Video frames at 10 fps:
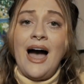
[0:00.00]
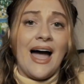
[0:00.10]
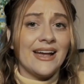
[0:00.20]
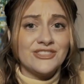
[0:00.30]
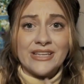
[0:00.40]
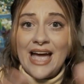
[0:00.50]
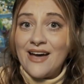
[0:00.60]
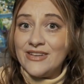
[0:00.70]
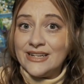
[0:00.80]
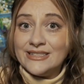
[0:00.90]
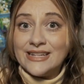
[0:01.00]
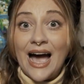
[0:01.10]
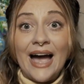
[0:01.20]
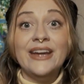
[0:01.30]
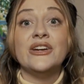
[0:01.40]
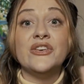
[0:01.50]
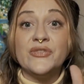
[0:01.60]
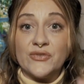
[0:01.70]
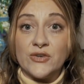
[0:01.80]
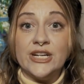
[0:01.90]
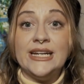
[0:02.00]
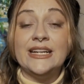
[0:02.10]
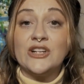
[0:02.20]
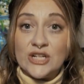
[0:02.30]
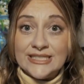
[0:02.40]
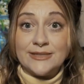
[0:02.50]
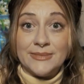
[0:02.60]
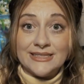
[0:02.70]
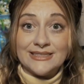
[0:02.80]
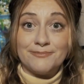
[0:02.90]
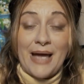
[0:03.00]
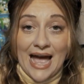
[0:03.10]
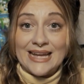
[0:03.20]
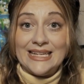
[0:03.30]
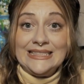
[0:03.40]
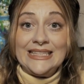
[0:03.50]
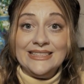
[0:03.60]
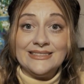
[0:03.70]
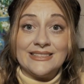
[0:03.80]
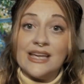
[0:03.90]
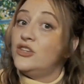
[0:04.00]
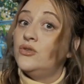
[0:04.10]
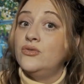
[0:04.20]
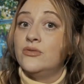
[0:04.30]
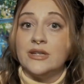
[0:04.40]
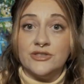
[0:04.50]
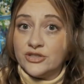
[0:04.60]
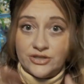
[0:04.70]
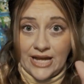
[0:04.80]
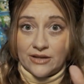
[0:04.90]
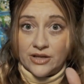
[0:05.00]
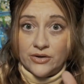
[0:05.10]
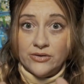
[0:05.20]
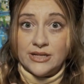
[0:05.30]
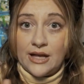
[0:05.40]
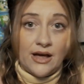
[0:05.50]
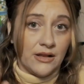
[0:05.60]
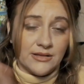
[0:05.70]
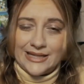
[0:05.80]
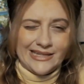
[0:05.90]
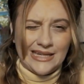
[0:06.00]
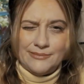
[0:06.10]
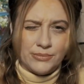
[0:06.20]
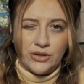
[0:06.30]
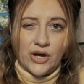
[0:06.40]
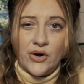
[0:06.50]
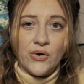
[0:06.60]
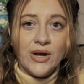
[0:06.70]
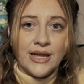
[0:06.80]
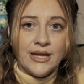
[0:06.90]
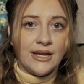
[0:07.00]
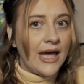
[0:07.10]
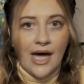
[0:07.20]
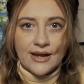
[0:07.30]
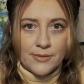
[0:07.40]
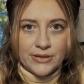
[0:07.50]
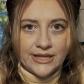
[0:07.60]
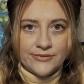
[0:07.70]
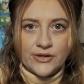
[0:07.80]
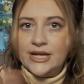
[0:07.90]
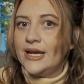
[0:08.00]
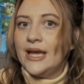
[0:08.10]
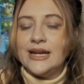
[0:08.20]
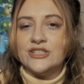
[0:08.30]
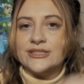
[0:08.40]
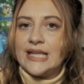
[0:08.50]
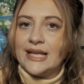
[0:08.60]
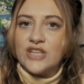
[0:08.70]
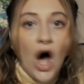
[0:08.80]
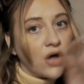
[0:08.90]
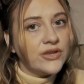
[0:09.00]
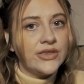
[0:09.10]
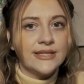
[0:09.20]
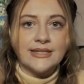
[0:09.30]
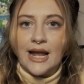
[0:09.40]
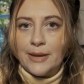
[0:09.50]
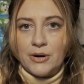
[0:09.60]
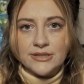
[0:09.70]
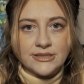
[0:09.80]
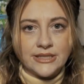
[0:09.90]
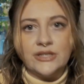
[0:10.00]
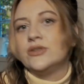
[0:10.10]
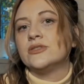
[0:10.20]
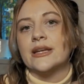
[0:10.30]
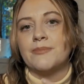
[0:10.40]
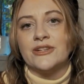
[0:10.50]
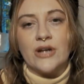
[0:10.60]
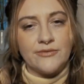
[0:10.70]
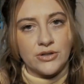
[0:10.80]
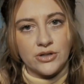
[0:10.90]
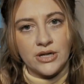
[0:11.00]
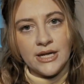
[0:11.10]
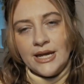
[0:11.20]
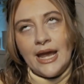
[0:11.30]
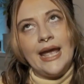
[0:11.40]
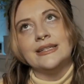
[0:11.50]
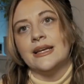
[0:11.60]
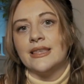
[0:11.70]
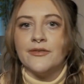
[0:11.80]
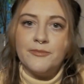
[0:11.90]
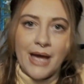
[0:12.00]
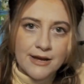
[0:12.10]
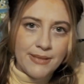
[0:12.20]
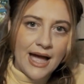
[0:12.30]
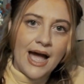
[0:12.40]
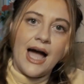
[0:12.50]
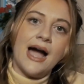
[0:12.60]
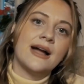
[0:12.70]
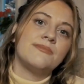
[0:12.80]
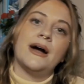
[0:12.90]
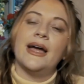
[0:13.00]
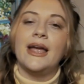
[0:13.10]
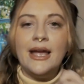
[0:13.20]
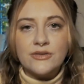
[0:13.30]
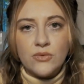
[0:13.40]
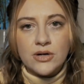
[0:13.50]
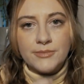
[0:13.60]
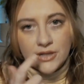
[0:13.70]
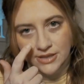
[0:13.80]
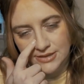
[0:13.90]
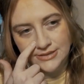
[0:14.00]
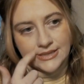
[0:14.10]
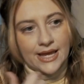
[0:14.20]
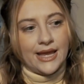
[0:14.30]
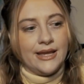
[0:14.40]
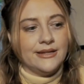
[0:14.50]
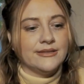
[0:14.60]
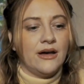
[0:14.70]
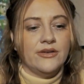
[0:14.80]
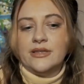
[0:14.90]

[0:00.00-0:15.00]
I actually have an entire free Christmas packing list that you can just download. I'll link it below. Completely free, and it just has all the things that I personally use, like my travel anti-theft backpack, my hand warmers, and all